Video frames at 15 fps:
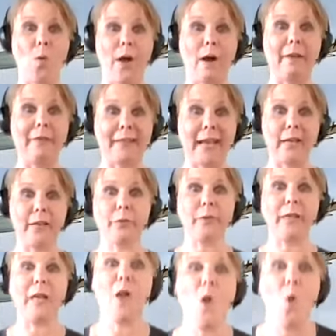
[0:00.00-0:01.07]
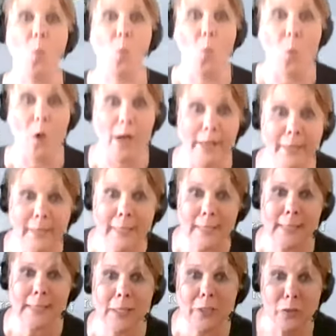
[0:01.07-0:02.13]
On the count of three. One,
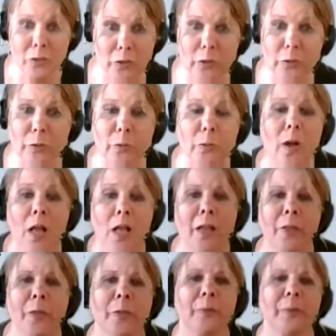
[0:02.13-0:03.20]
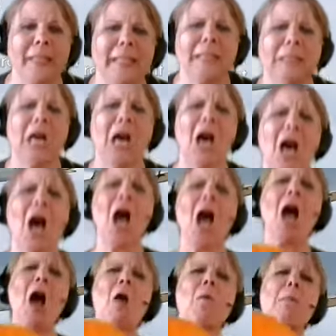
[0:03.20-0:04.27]
two, three.
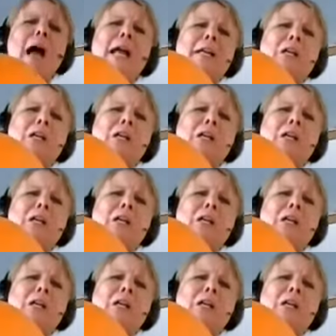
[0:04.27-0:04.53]
Oh my